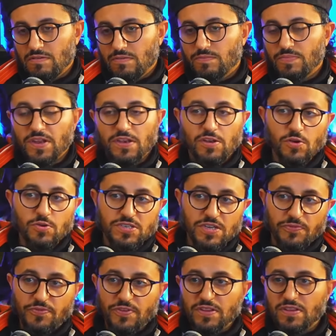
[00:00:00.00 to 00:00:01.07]
But no
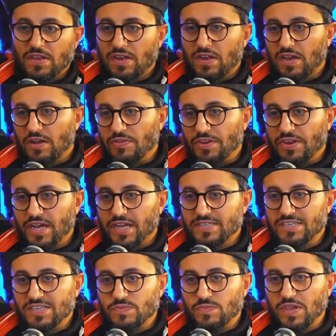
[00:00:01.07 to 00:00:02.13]
different than how the
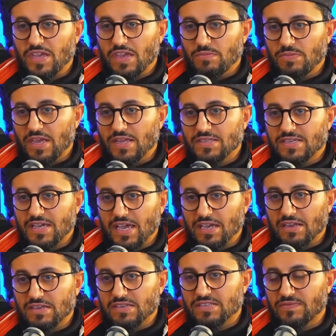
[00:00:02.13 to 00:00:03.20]
Nazis became the
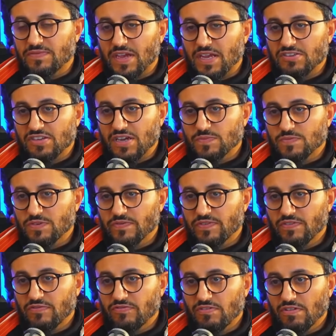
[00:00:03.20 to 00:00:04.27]
antagonists of that chapter of
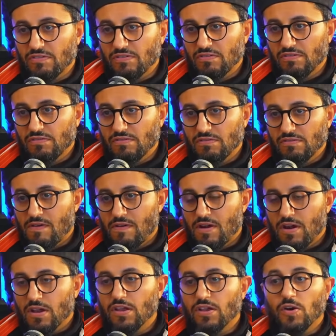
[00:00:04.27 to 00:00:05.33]
history.
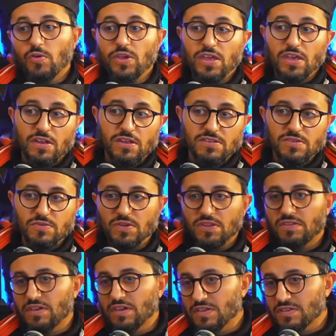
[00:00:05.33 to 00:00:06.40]
Going in and doing
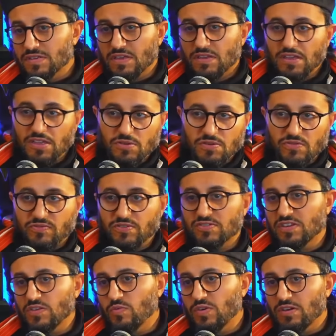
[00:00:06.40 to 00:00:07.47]
things, I think
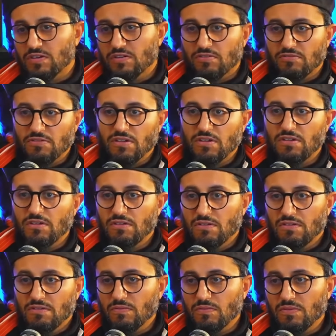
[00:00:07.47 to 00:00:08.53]
universally we can agree,
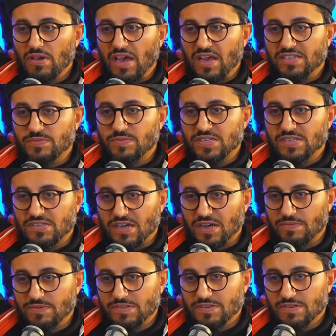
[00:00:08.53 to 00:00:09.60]
had to be
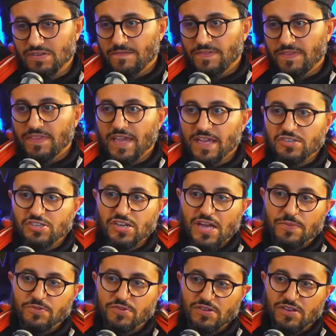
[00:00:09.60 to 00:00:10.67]
stopped. That
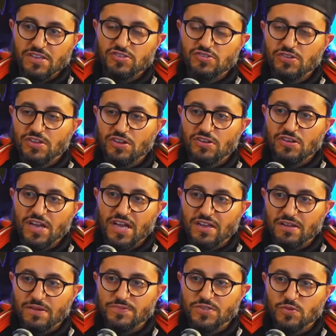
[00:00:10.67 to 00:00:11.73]
chapter in history could not
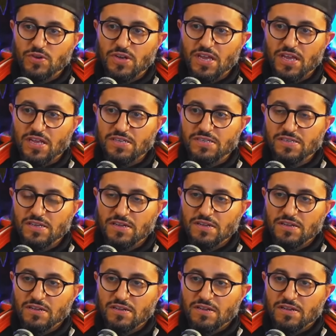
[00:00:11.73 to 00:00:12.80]
come an end
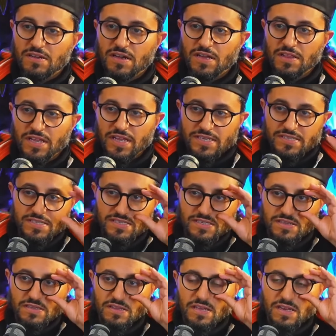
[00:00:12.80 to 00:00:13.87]
unless
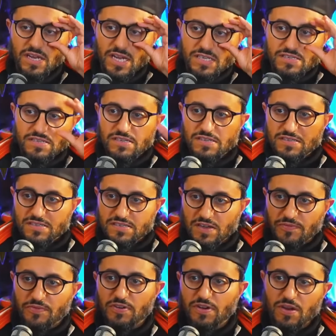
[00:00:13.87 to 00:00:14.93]
the Nazis
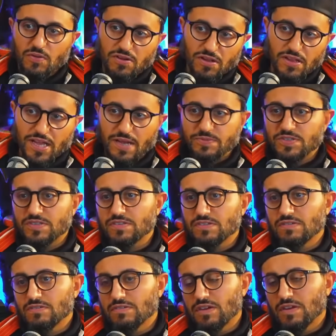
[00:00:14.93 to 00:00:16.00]
suffered and collapsed
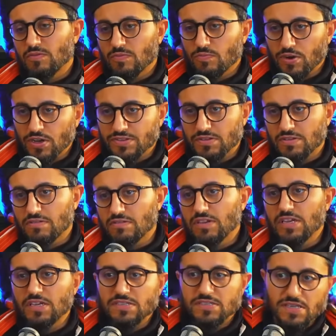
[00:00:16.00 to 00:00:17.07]
and were brought to their
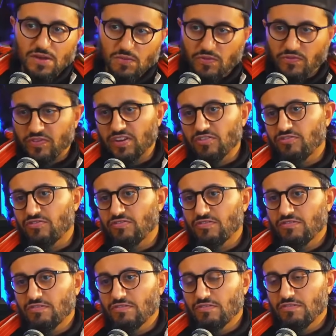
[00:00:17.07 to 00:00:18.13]
knees and were finished.
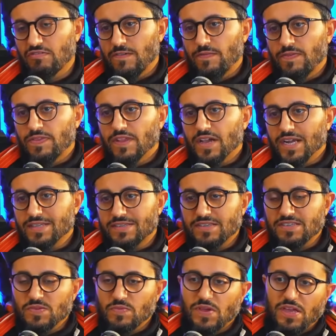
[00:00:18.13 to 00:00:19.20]

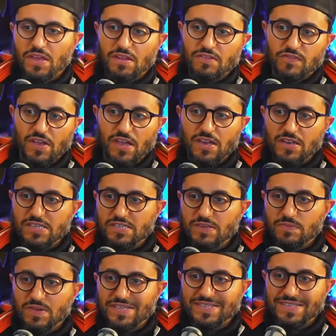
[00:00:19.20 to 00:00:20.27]
Nazism and
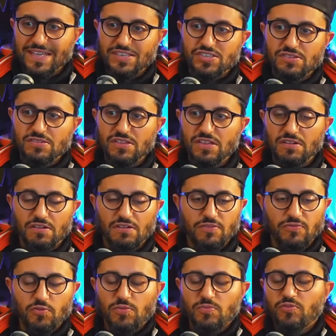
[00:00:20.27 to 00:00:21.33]
Zionism essentially are a
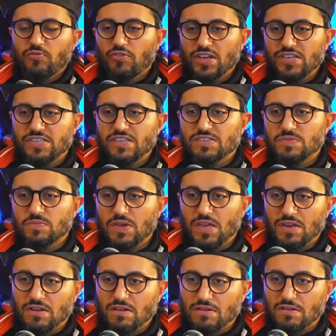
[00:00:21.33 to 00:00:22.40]
form of racism
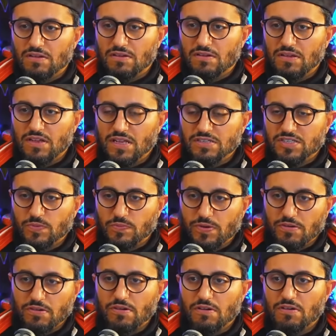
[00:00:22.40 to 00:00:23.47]
and and
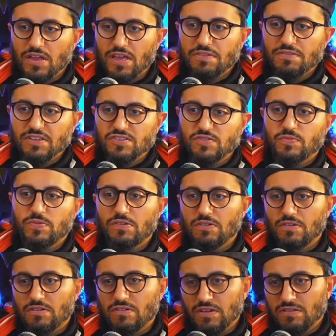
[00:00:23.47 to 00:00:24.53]
superiority, ethnic
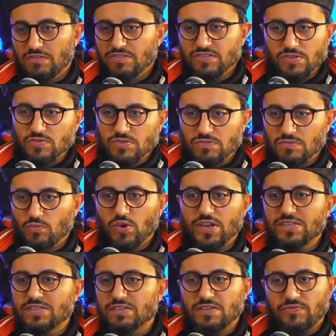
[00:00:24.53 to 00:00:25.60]
superiority. There's no what
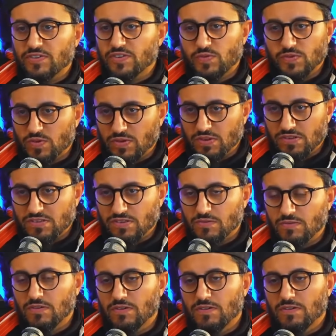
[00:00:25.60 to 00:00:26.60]
is the difference between the two?